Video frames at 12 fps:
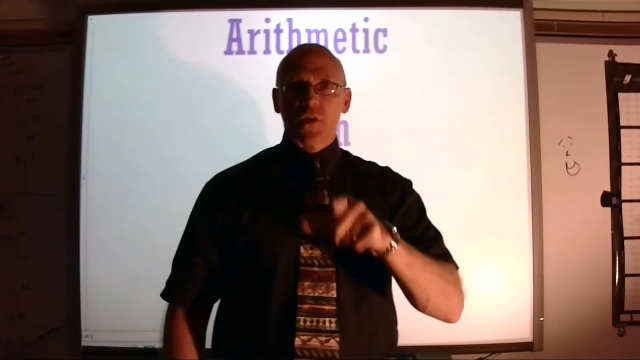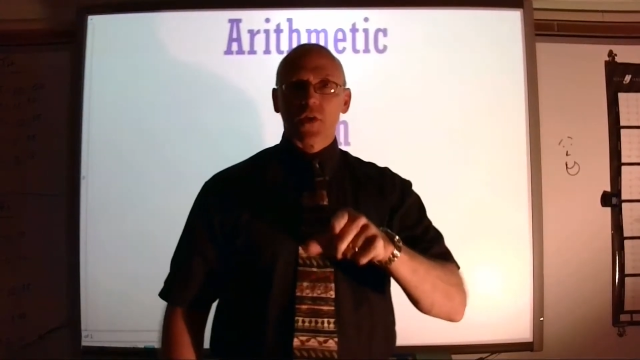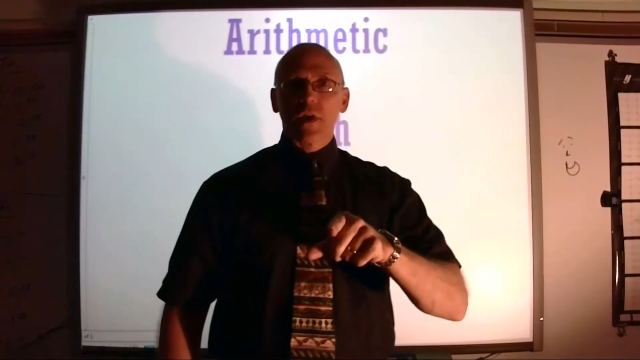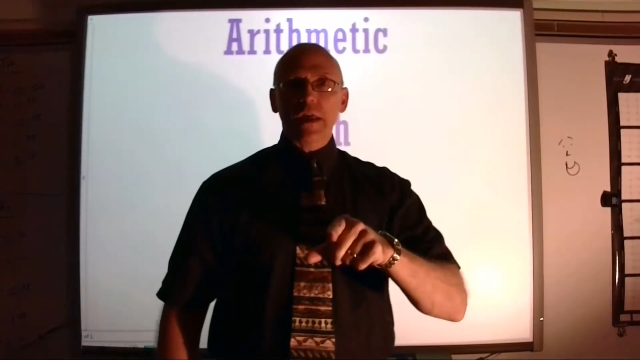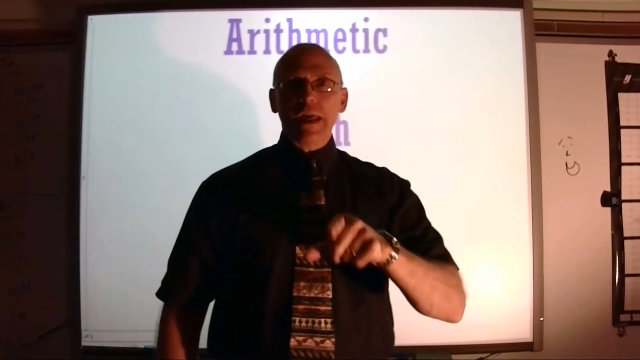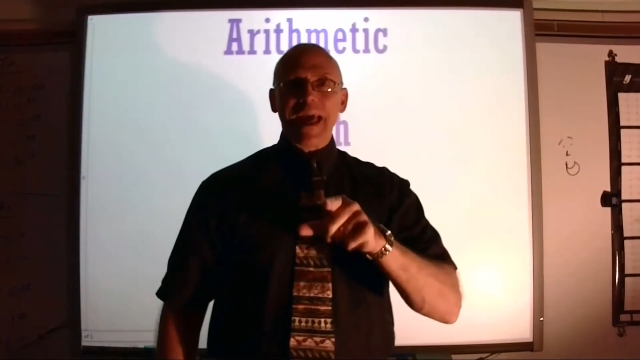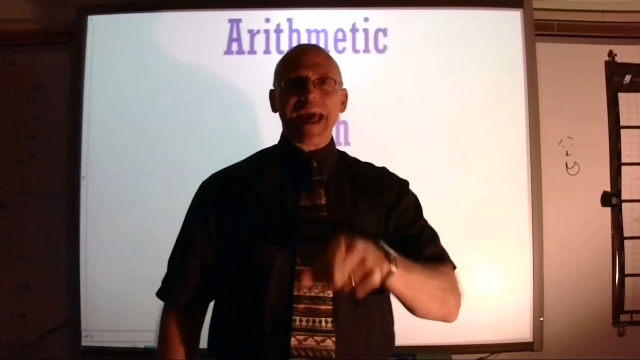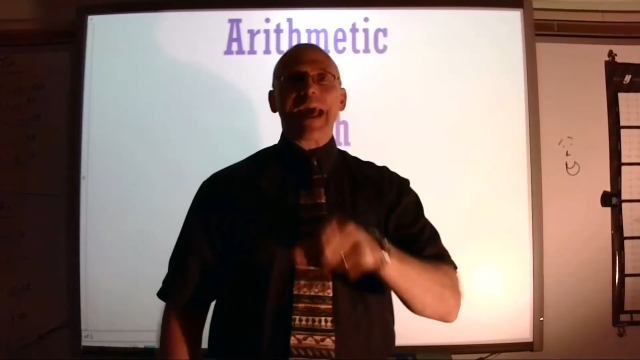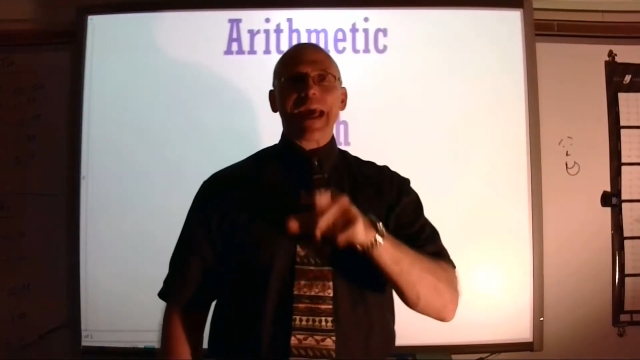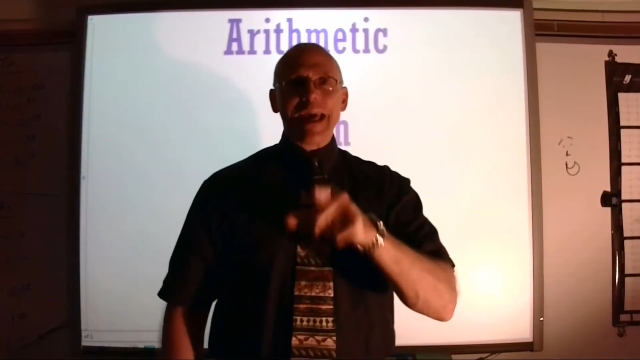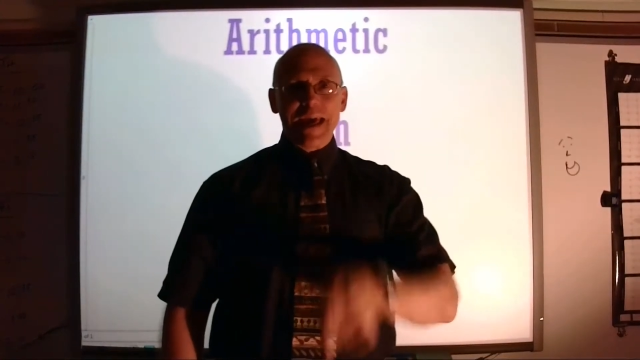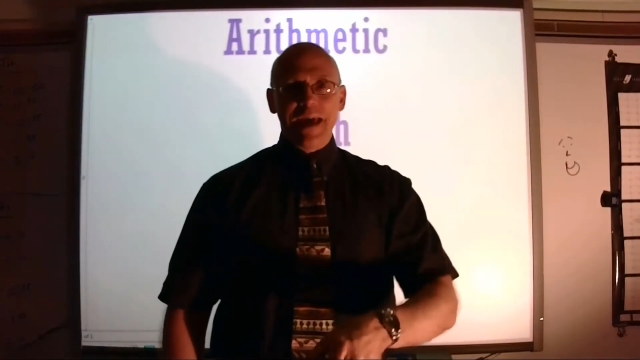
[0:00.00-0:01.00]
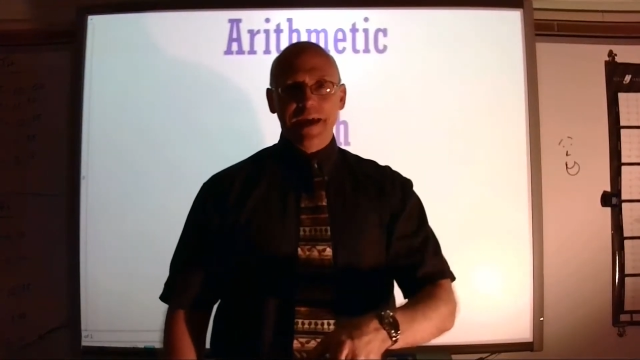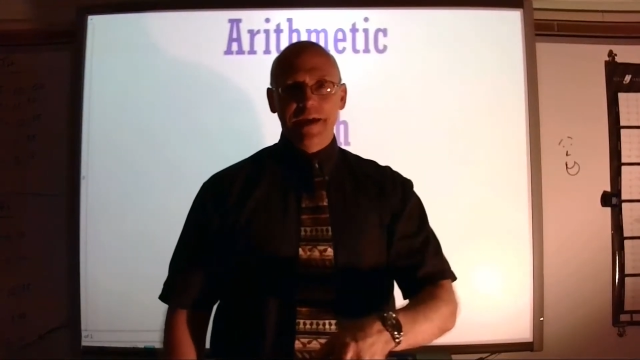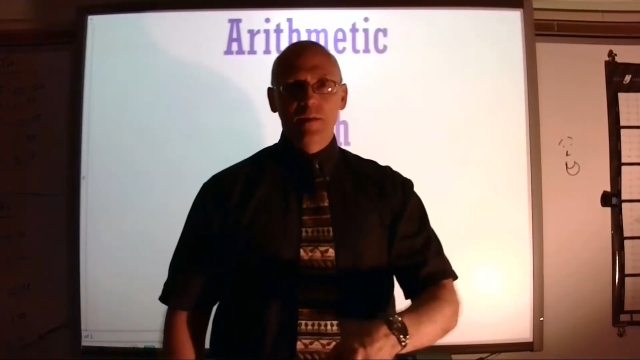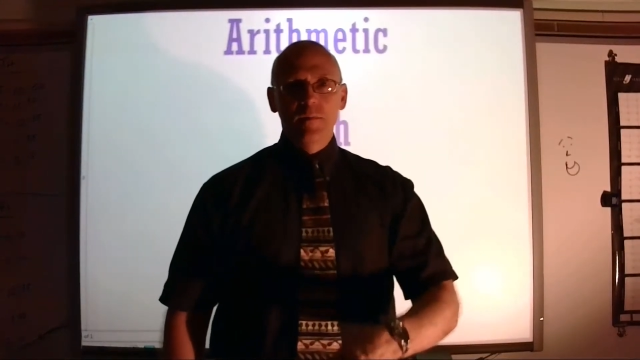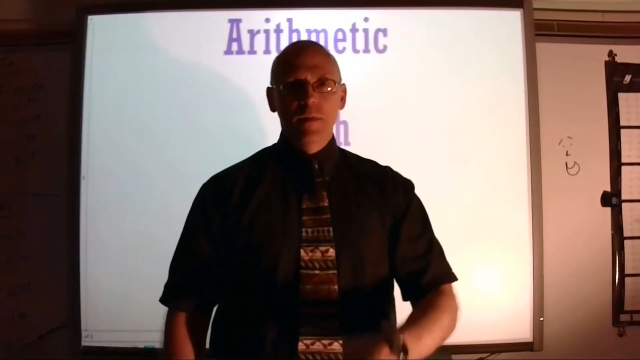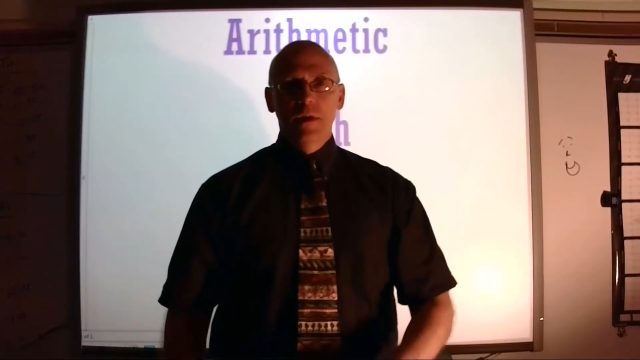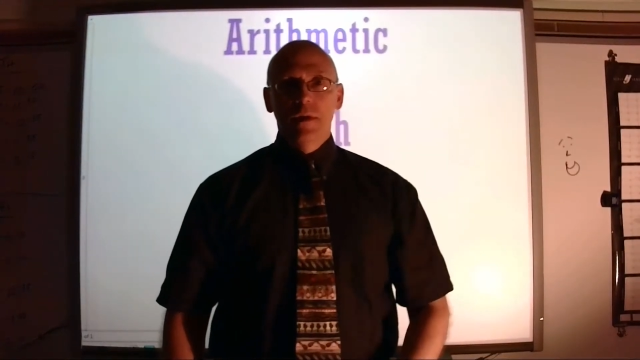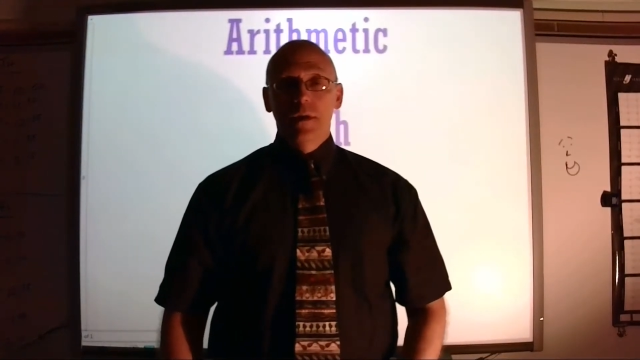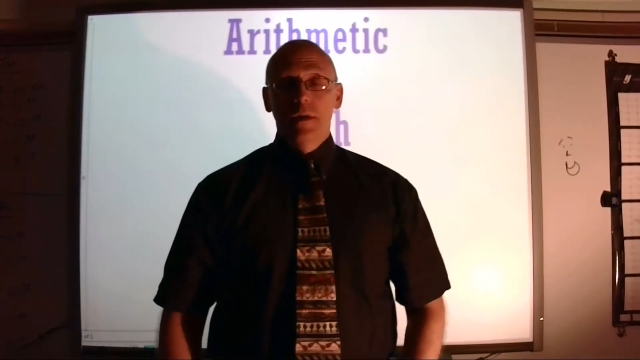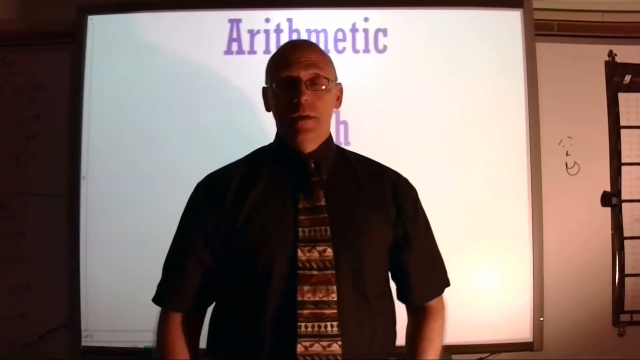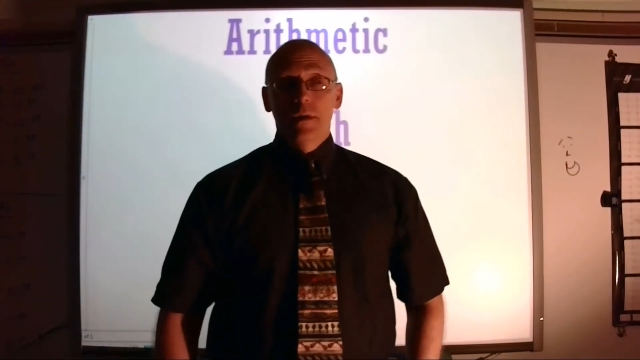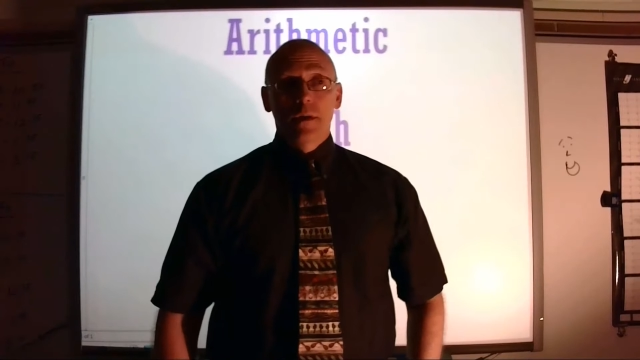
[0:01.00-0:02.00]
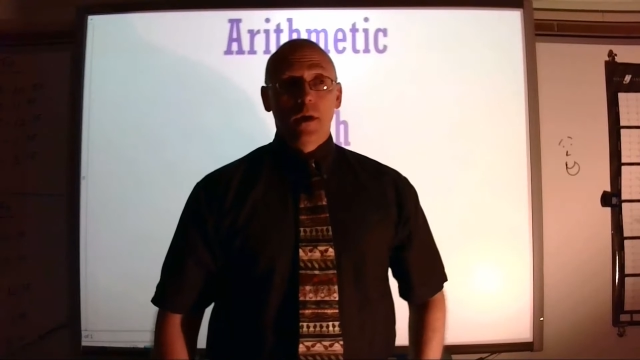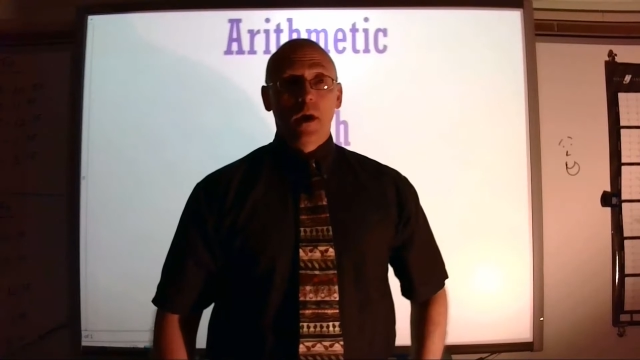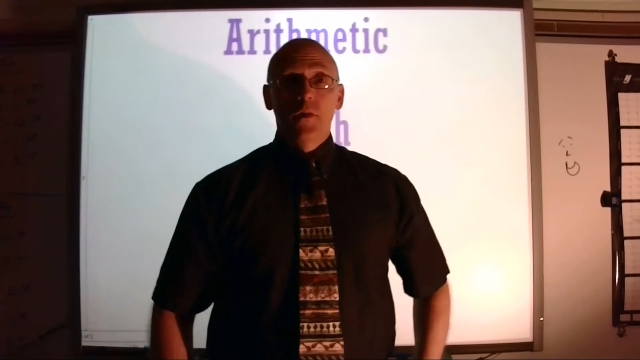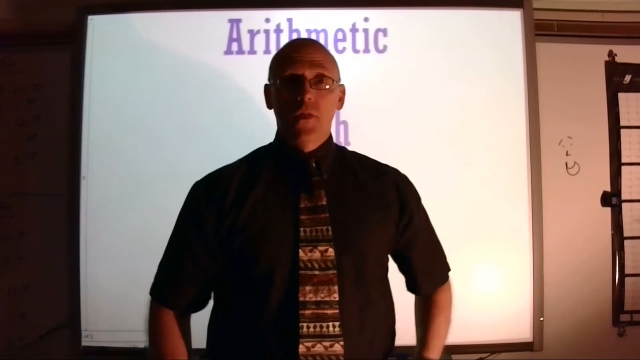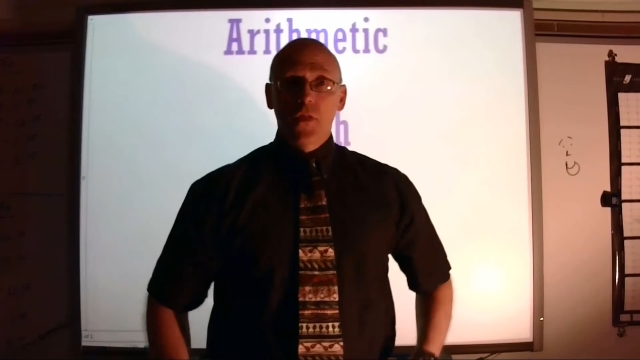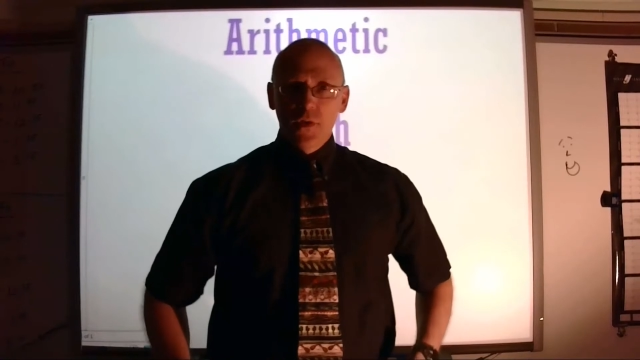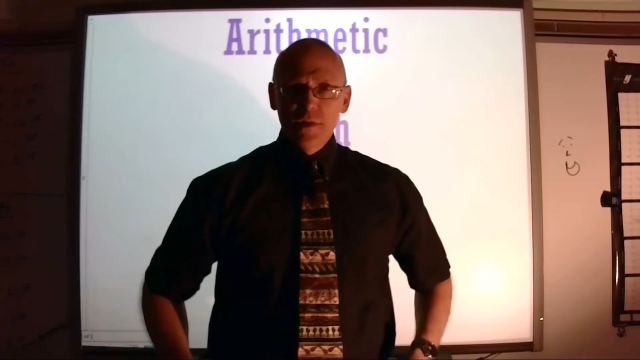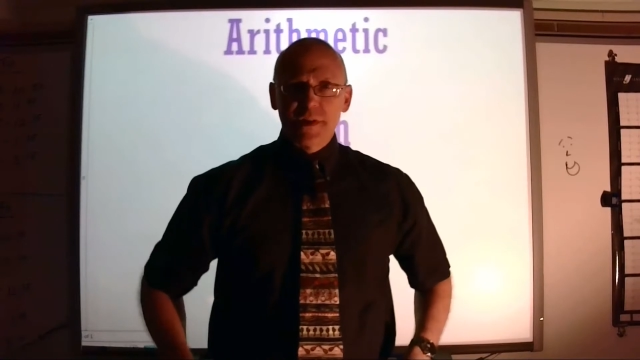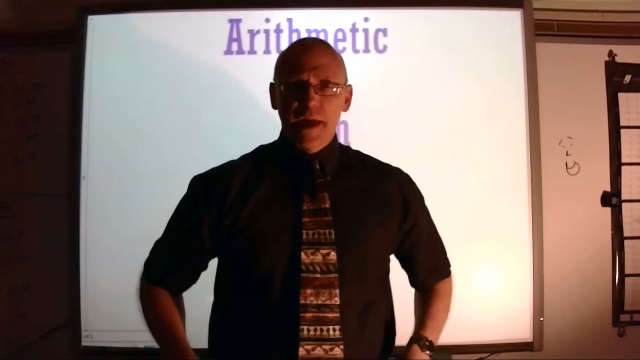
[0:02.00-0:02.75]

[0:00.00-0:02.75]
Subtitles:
beautiful. It's 7:30 a.m.